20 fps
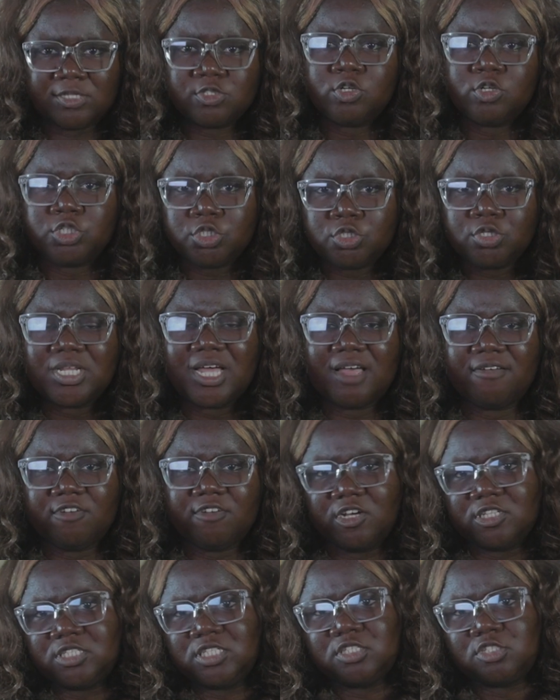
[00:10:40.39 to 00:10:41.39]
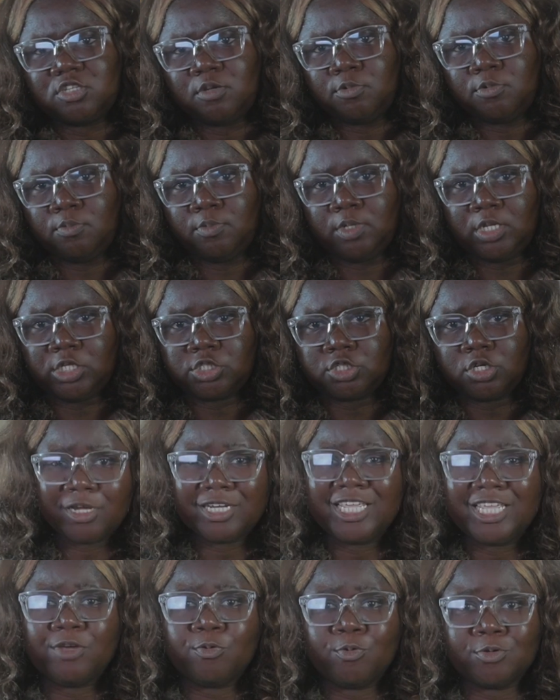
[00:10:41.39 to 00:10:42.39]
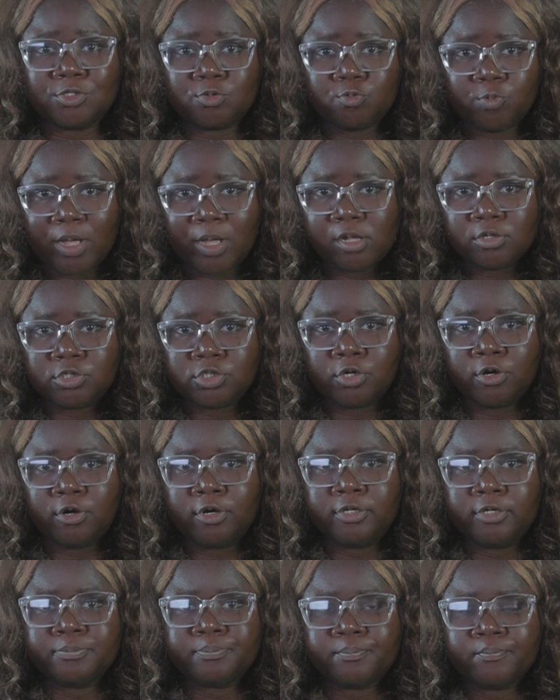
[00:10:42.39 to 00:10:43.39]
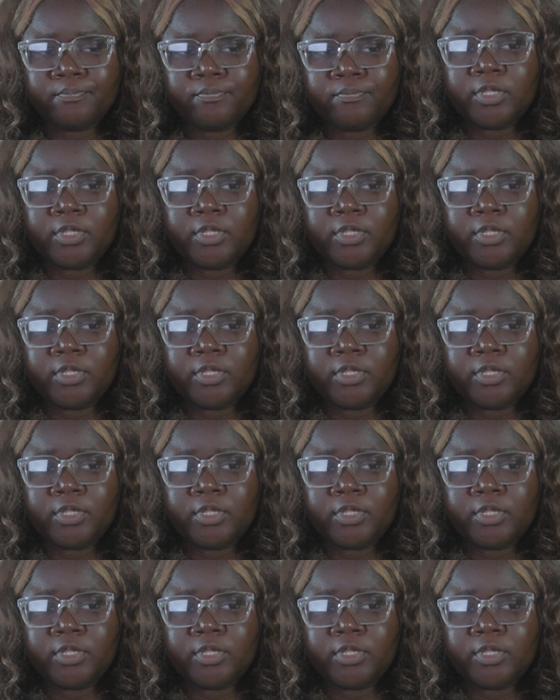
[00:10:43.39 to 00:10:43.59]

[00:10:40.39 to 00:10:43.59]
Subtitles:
so it should have gotten some nomination. And it was well done.